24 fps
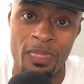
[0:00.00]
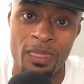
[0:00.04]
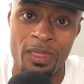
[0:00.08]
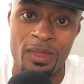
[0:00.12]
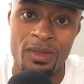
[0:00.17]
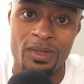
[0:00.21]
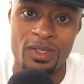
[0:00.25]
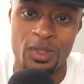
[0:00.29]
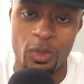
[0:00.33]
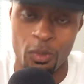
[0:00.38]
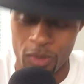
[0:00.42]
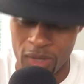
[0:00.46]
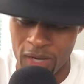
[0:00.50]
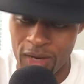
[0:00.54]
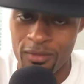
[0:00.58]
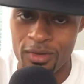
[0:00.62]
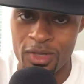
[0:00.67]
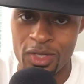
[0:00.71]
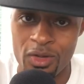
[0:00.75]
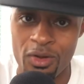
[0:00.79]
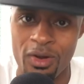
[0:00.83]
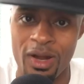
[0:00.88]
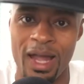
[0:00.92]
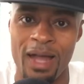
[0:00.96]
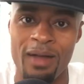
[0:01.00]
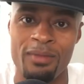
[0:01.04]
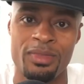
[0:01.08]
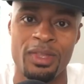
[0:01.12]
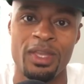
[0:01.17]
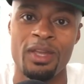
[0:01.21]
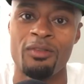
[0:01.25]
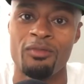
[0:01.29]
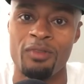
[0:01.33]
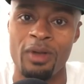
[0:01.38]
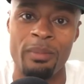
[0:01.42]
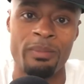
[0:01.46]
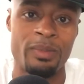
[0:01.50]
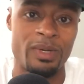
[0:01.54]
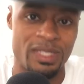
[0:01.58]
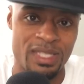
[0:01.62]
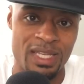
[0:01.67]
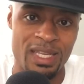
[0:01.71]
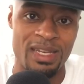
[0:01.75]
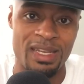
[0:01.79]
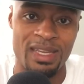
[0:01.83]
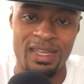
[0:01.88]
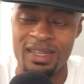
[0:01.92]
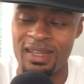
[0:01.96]
So whatever you're out there
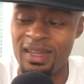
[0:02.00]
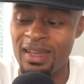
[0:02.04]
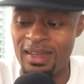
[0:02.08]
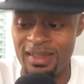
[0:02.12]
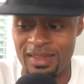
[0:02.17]
representing,